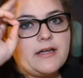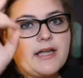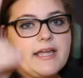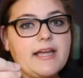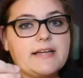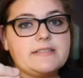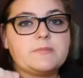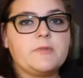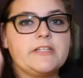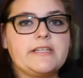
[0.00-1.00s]
Hey guys,
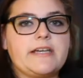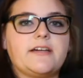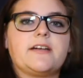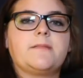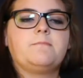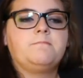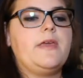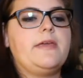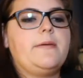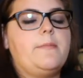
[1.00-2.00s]
Melinda here.
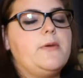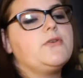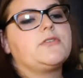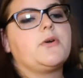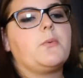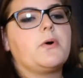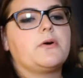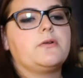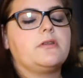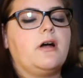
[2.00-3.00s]
The music
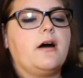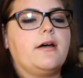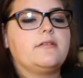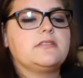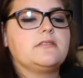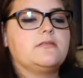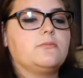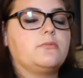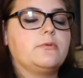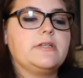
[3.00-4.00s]
world got
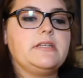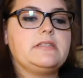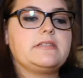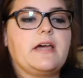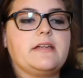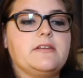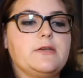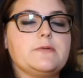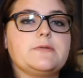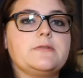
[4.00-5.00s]
really sad
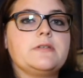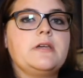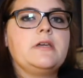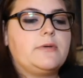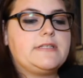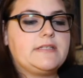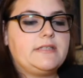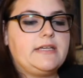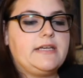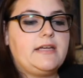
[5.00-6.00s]
news
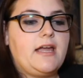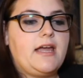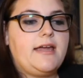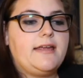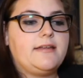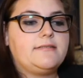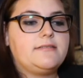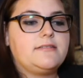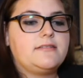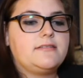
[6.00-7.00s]
recently
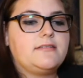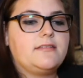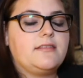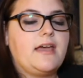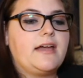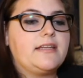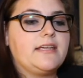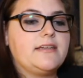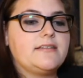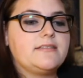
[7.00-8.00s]
and that
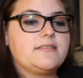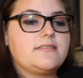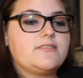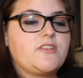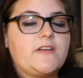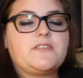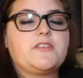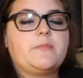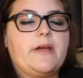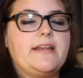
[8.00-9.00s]
is
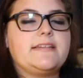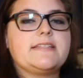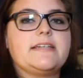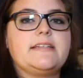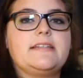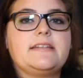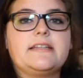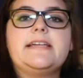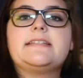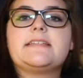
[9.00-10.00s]
Chester Bennington,
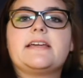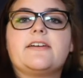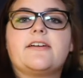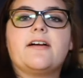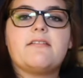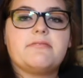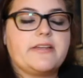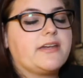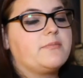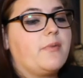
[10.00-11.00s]
lead singer of
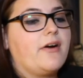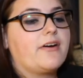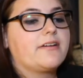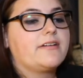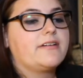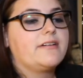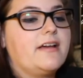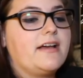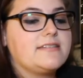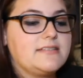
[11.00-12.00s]
Linkin Park,
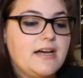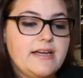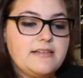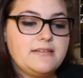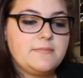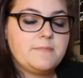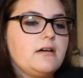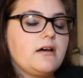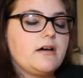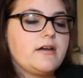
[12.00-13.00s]
has died.
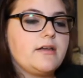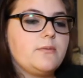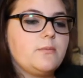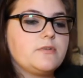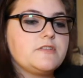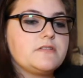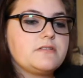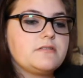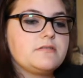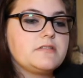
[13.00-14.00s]
I
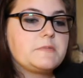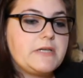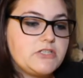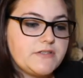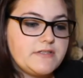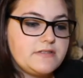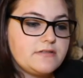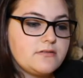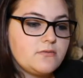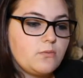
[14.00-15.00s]
was
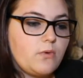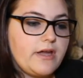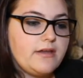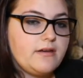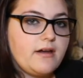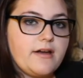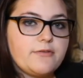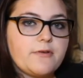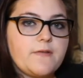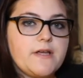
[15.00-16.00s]
speechless when I
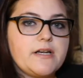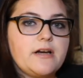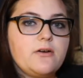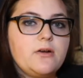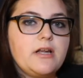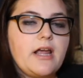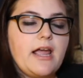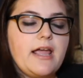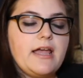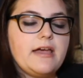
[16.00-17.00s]
found that out
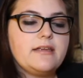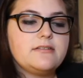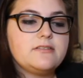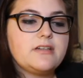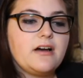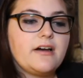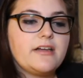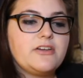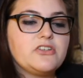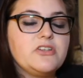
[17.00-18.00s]
and
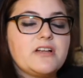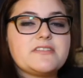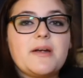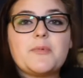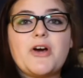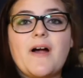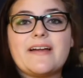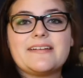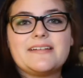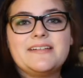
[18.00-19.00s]
I could not stop
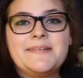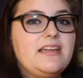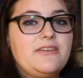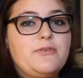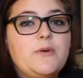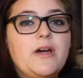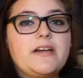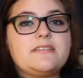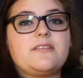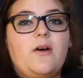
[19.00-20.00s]
crying. If you
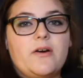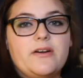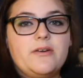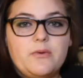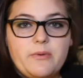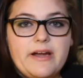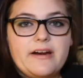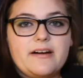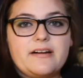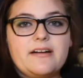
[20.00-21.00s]
guys aren't
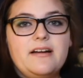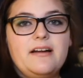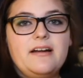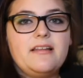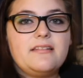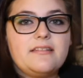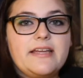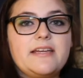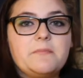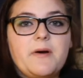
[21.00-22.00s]
aware,
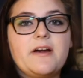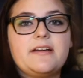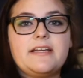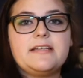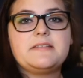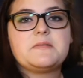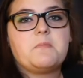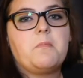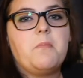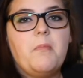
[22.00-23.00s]
Linkin Park
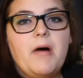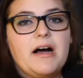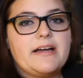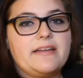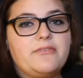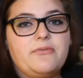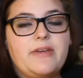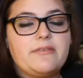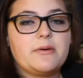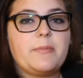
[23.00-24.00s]
is my
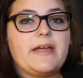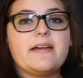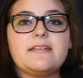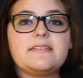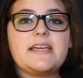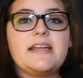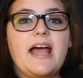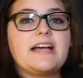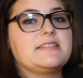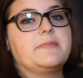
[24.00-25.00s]
favorite band and
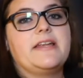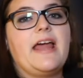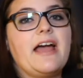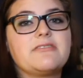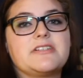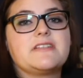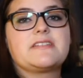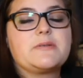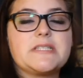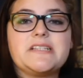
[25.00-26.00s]
has been ever
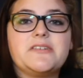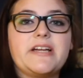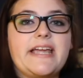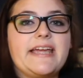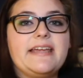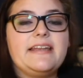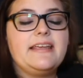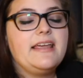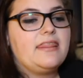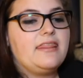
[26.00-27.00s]
since I was a little kid.
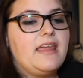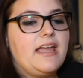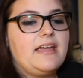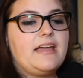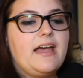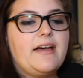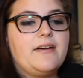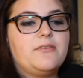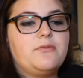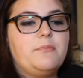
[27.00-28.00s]
They
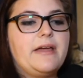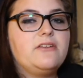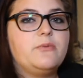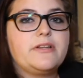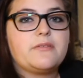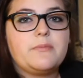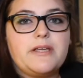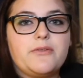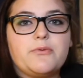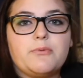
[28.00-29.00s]
have been with
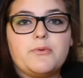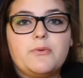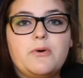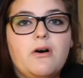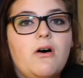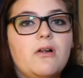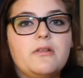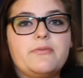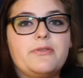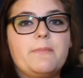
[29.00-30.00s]
me through all
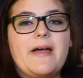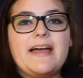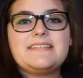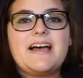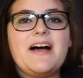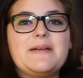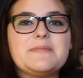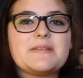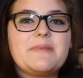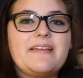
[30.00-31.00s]
of the bad
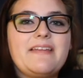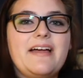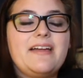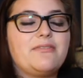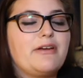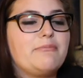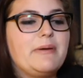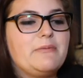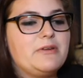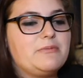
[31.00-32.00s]
times in my life, have
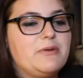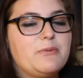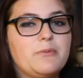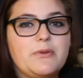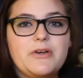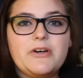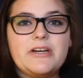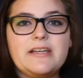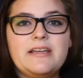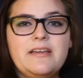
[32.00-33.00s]
been with me through the
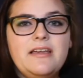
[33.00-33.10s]
good.